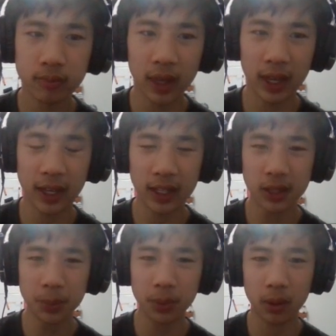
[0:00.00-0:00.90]
I get the
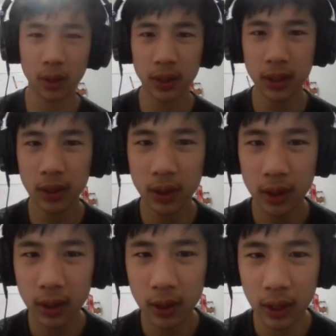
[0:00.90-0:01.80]
board,
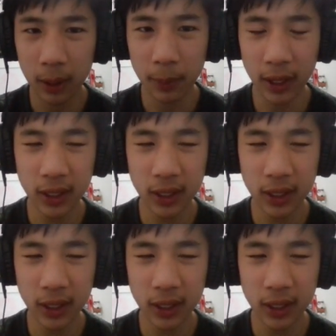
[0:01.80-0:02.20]
and my